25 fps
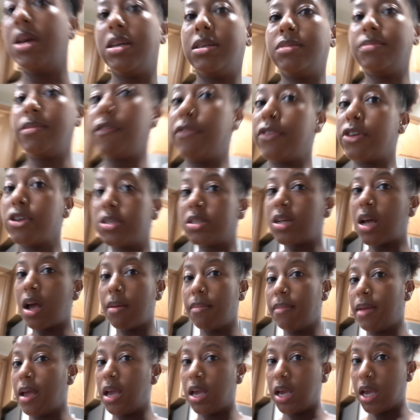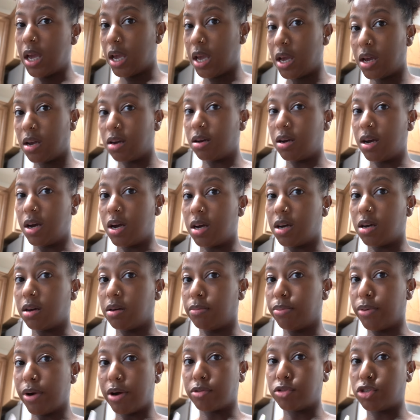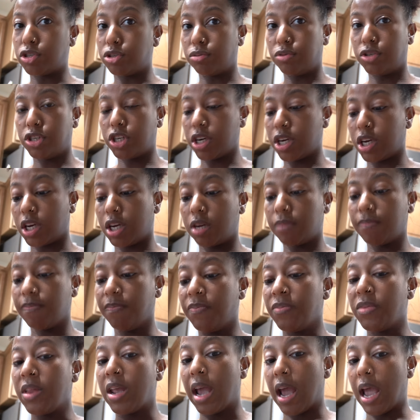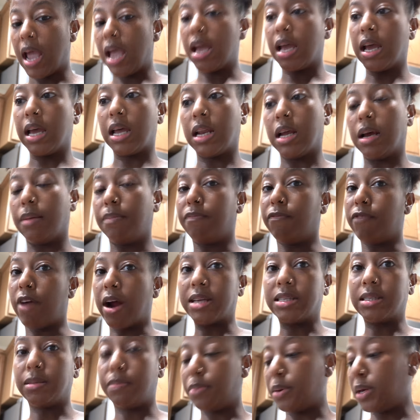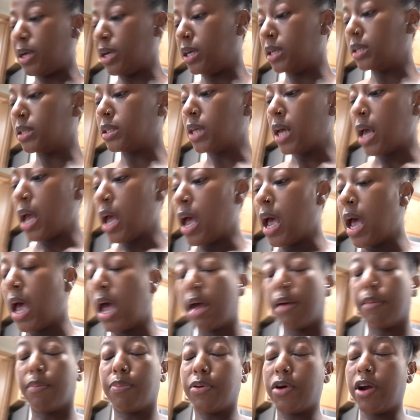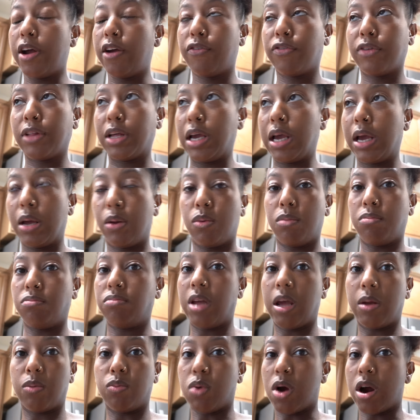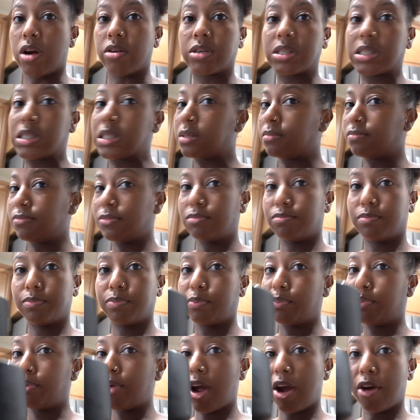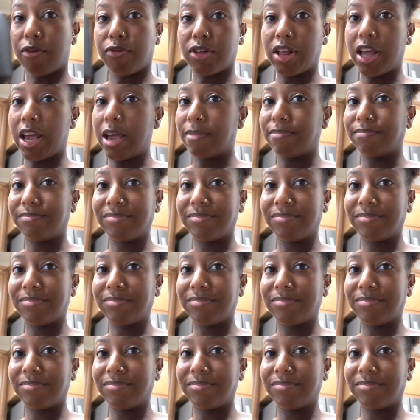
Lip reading: This is my first time making brown stew chicken and rice and peas. Prayerfully, it works. Prayerfully.